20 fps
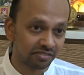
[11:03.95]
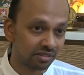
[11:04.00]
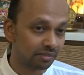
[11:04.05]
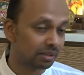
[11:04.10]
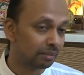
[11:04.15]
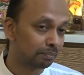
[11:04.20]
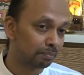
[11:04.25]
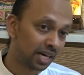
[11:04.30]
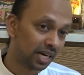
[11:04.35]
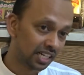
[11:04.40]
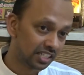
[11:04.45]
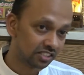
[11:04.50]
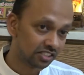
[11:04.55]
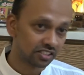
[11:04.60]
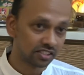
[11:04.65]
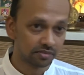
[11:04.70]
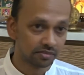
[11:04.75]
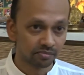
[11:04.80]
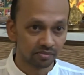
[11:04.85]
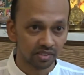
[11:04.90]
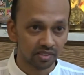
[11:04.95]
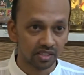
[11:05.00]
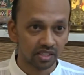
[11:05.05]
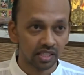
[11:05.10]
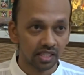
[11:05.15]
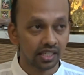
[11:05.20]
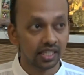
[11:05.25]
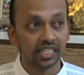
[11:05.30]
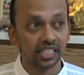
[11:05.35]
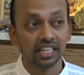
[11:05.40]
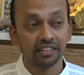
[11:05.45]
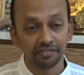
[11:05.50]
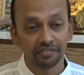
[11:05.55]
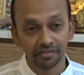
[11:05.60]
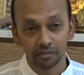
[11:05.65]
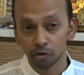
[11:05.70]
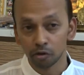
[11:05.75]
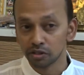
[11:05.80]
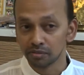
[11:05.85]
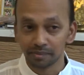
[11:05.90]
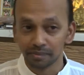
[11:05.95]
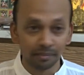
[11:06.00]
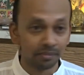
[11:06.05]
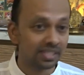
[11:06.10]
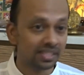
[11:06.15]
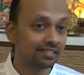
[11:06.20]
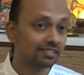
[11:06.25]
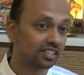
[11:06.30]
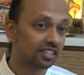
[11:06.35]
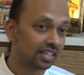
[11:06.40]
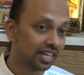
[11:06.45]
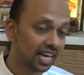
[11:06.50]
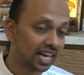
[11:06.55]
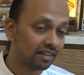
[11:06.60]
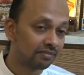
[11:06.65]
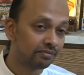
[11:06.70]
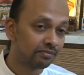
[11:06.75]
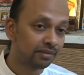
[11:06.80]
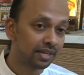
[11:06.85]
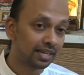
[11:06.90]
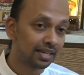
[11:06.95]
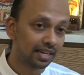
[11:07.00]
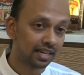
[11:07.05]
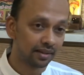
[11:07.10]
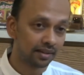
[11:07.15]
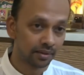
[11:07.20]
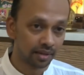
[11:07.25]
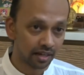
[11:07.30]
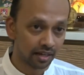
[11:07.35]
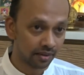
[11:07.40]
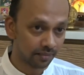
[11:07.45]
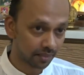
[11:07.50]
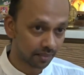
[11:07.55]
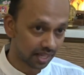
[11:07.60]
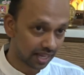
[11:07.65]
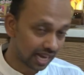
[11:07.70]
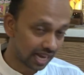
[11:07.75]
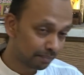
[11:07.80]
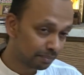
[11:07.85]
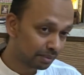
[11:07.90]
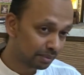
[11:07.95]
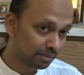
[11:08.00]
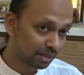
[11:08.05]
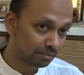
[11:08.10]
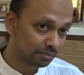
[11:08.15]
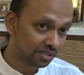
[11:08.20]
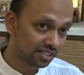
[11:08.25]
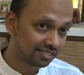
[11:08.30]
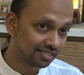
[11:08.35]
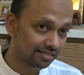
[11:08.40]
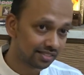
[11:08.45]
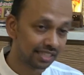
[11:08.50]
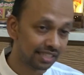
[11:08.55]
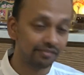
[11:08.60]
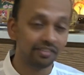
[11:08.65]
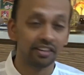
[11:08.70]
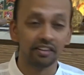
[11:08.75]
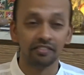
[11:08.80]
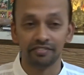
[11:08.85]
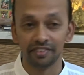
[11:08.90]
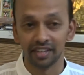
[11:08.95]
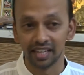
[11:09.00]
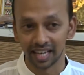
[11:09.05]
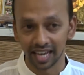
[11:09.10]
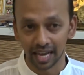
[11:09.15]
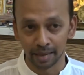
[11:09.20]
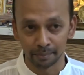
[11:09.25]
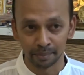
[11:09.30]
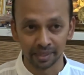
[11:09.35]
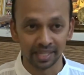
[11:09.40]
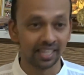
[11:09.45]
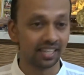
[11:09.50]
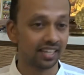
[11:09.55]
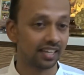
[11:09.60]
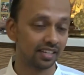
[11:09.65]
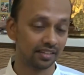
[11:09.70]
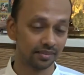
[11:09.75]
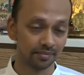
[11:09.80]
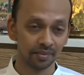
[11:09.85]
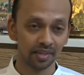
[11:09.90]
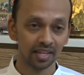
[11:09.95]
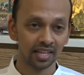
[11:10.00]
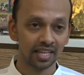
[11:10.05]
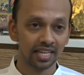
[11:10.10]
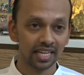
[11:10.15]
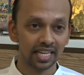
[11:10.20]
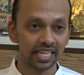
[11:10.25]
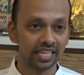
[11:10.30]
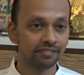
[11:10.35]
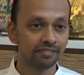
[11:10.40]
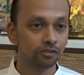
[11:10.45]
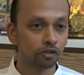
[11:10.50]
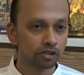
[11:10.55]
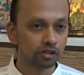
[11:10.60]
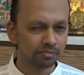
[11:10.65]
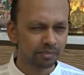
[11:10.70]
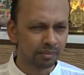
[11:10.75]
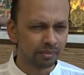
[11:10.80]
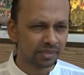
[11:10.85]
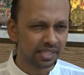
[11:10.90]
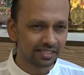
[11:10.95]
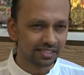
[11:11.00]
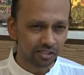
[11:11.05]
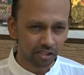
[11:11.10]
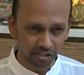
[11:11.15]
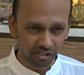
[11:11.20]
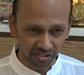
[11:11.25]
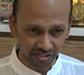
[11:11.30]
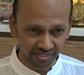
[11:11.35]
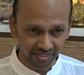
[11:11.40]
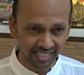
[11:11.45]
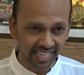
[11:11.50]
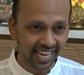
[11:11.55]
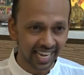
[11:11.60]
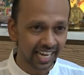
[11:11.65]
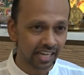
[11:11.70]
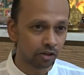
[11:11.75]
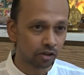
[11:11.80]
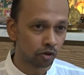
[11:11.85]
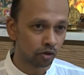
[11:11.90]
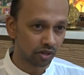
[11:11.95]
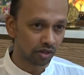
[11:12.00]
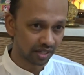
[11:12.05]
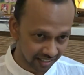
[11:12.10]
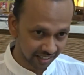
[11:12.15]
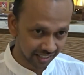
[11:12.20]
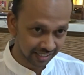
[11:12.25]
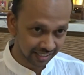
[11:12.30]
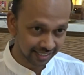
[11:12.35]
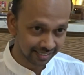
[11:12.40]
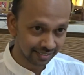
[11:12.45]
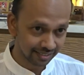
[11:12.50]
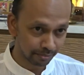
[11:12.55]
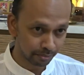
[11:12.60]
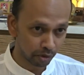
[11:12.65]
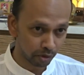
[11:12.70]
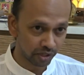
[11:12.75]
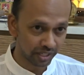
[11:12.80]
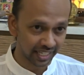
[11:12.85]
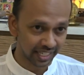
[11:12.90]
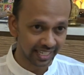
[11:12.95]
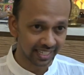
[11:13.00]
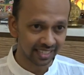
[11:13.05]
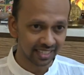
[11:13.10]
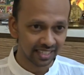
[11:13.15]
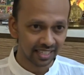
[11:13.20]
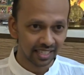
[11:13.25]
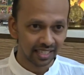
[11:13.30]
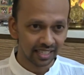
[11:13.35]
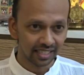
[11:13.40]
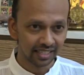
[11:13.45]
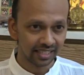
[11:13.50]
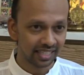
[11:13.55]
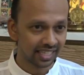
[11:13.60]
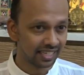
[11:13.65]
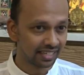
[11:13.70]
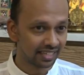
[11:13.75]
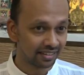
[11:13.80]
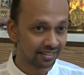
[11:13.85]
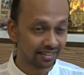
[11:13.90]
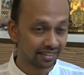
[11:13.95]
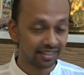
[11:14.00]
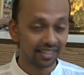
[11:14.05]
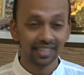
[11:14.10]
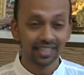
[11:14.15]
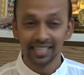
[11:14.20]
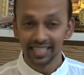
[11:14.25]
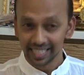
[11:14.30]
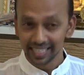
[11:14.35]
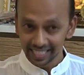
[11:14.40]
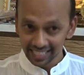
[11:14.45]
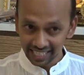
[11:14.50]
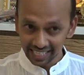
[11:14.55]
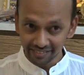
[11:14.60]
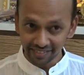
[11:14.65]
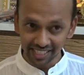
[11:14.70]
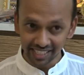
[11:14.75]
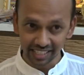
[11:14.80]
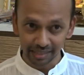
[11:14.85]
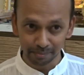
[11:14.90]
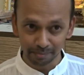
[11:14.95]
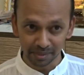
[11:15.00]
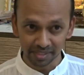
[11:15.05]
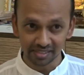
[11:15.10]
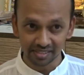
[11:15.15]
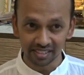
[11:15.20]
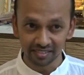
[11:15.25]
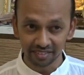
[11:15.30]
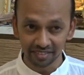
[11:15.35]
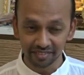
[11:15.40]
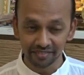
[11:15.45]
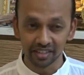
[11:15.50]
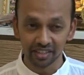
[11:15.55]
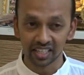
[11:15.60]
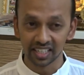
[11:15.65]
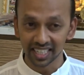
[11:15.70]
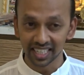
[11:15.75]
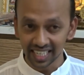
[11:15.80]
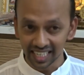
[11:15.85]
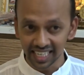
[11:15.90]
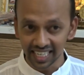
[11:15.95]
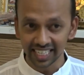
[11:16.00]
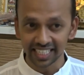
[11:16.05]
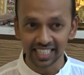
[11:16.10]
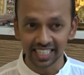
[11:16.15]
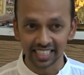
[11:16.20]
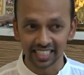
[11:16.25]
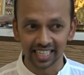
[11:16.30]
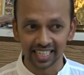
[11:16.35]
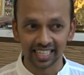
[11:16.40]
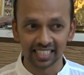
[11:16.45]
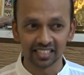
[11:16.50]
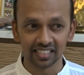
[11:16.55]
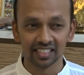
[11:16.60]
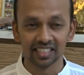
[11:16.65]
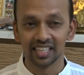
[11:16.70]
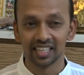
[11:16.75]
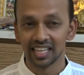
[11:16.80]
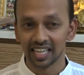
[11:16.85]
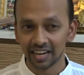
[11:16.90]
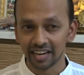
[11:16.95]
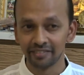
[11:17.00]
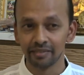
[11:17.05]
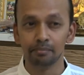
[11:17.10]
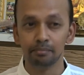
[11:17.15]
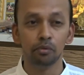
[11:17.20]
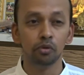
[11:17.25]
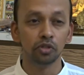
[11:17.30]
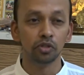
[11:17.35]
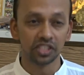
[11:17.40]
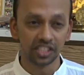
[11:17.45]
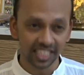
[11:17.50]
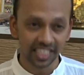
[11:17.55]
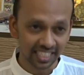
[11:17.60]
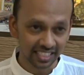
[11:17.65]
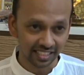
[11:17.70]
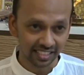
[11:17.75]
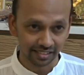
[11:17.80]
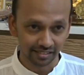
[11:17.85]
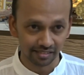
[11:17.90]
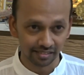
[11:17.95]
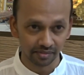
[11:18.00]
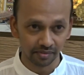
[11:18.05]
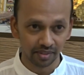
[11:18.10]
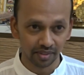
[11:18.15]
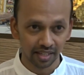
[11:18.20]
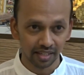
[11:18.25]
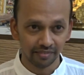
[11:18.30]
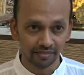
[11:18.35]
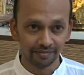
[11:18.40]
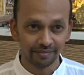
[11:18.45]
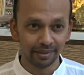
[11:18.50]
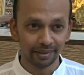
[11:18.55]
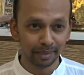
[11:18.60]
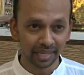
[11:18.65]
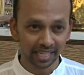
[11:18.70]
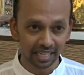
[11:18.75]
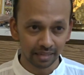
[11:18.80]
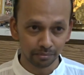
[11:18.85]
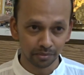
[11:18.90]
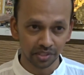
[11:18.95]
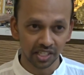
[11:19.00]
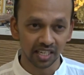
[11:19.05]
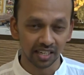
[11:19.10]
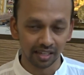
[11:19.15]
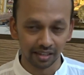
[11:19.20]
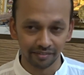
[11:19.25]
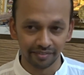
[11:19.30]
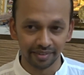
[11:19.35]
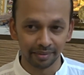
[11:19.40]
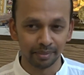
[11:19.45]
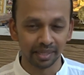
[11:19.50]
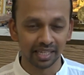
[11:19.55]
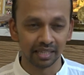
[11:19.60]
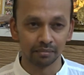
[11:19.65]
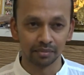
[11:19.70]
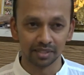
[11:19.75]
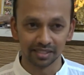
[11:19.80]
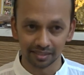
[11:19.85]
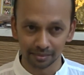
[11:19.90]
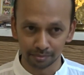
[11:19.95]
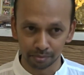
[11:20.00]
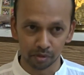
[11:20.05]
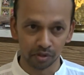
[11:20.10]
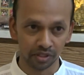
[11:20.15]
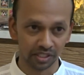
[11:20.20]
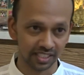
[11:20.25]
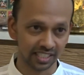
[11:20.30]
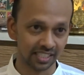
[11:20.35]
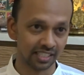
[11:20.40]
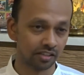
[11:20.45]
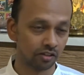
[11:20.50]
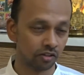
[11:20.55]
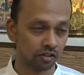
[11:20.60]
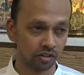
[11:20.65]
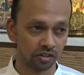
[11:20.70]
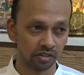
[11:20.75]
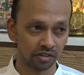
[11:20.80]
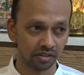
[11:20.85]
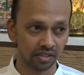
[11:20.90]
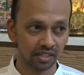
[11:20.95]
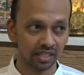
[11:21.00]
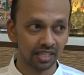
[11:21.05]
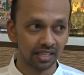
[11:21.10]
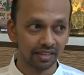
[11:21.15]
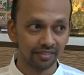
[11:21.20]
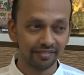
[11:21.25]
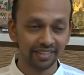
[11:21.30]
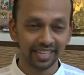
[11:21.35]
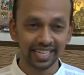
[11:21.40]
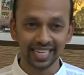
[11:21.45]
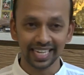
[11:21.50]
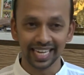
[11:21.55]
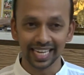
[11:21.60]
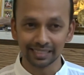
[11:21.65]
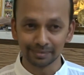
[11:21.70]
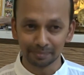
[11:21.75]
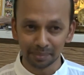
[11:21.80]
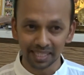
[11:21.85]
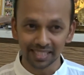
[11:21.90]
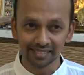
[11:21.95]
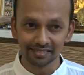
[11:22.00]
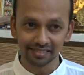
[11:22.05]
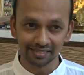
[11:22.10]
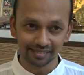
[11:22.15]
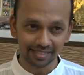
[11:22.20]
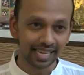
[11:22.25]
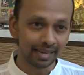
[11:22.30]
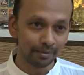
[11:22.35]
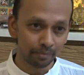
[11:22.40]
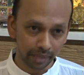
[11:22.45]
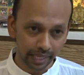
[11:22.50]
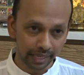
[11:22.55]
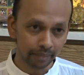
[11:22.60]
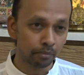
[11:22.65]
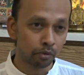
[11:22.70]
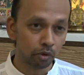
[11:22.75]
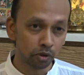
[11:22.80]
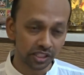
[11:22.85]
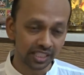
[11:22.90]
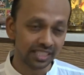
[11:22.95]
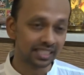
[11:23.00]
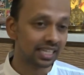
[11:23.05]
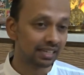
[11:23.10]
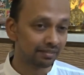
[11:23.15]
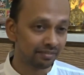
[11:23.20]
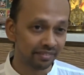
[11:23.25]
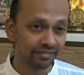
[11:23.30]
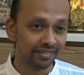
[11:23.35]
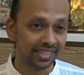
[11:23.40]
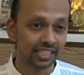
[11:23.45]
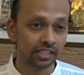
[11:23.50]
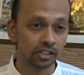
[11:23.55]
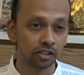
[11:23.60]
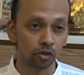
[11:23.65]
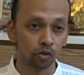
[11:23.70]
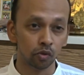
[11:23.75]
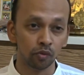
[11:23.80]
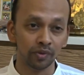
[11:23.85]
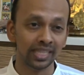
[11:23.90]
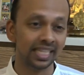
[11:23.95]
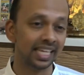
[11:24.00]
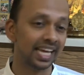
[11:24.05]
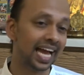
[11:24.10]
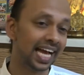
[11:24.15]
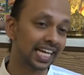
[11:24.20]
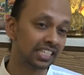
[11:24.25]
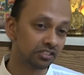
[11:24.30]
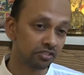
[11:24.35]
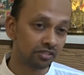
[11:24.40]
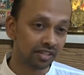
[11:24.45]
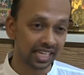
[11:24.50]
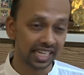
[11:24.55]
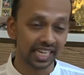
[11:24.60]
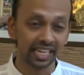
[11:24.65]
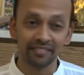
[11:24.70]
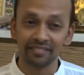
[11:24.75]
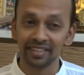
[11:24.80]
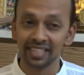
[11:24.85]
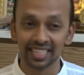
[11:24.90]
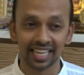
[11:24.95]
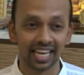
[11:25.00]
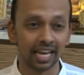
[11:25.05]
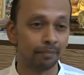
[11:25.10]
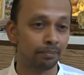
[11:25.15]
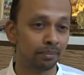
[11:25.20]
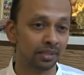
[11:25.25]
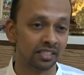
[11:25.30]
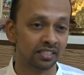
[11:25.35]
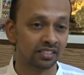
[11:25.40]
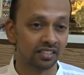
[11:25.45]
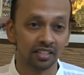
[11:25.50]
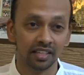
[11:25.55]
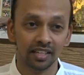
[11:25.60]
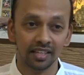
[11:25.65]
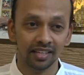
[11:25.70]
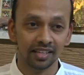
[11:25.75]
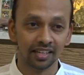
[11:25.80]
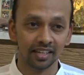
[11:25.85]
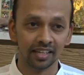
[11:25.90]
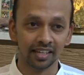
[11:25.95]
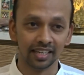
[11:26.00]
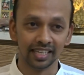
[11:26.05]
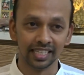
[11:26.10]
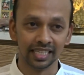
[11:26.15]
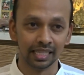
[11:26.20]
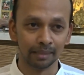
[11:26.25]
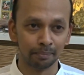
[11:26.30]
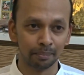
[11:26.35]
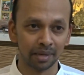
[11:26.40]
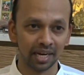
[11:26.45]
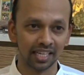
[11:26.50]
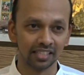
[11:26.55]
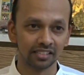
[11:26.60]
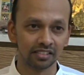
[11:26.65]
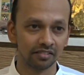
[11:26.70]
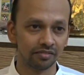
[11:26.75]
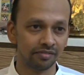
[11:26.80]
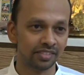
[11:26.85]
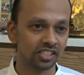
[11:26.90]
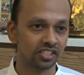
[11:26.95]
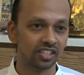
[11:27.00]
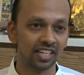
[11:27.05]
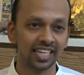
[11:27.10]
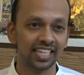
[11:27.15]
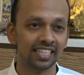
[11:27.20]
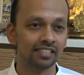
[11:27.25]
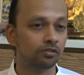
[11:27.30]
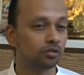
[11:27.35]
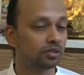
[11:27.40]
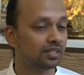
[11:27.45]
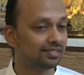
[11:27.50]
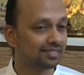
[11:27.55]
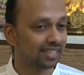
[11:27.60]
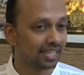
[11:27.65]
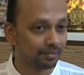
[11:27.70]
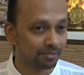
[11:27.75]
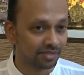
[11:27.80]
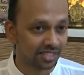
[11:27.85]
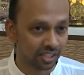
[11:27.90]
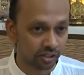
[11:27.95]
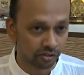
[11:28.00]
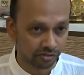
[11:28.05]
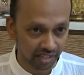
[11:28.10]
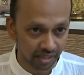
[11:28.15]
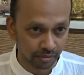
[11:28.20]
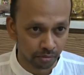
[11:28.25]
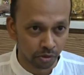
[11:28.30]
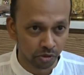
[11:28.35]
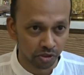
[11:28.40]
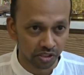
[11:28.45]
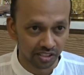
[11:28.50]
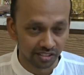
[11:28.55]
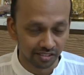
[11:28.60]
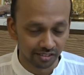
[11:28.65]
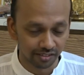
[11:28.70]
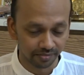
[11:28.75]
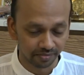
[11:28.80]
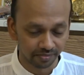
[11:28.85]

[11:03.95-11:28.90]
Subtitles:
from the past. If those memories are happy memories, then we'll feel happy. If those memories are sad or disappointing, then even in the present when we are recollecting that, our mood changes. We become dull, we become disappointed, or we experience the same emotion that we went through when the actual event happened in the past, which led us to the same set of emotions.